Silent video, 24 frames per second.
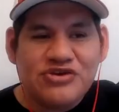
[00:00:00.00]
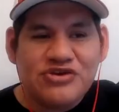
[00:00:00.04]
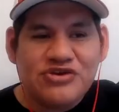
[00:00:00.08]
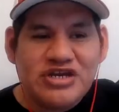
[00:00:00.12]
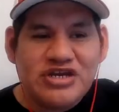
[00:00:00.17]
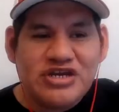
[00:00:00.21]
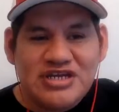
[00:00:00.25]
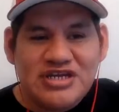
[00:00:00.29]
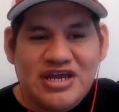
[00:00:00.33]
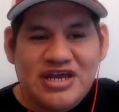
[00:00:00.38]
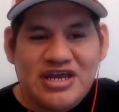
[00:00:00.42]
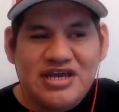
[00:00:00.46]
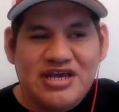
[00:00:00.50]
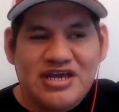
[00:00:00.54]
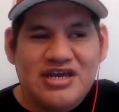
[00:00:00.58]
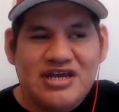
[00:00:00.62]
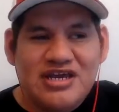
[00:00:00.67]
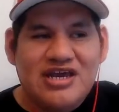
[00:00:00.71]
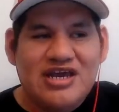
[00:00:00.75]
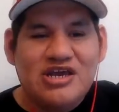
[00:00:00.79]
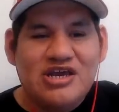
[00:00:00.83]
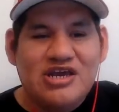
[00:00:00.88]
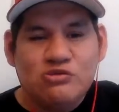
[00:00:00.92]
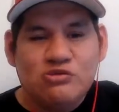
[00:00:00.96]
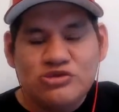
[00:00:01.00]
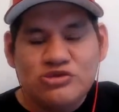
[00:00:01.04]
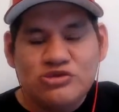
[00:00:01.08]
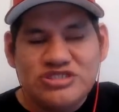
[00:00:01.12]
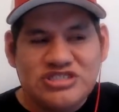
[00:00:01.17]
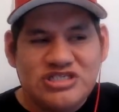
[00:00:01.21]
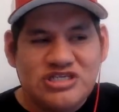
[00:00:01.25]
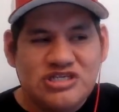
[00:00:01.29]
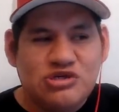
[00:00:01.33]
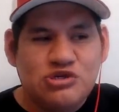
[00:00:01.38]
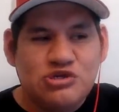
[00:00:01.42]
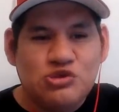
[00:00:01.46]
great day and we'll
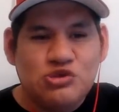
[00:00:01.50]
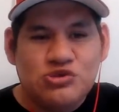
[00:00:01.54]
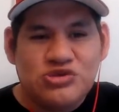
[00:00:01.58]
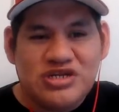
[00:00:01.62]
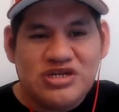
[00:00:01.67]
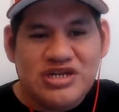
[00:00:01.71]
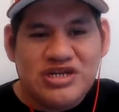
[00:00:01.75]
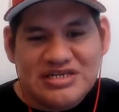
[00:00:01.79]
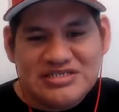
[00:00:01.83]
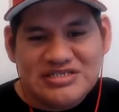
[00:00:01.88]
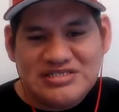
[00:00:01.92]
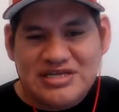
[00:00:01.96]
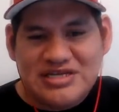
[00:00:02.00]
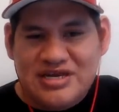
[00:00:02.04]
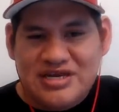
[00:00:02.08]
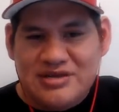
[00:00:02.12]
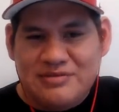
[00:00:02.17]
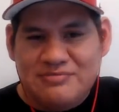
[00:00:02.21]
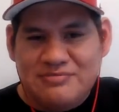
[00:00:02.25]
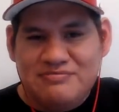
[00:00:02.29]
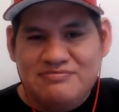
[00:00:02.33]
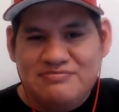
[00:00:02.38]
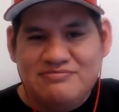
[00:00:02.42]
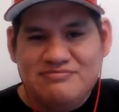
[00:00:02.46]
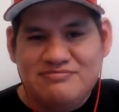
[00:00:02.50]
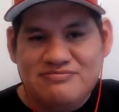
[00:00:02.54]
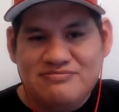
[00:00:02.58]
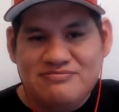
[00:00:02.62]
see you next time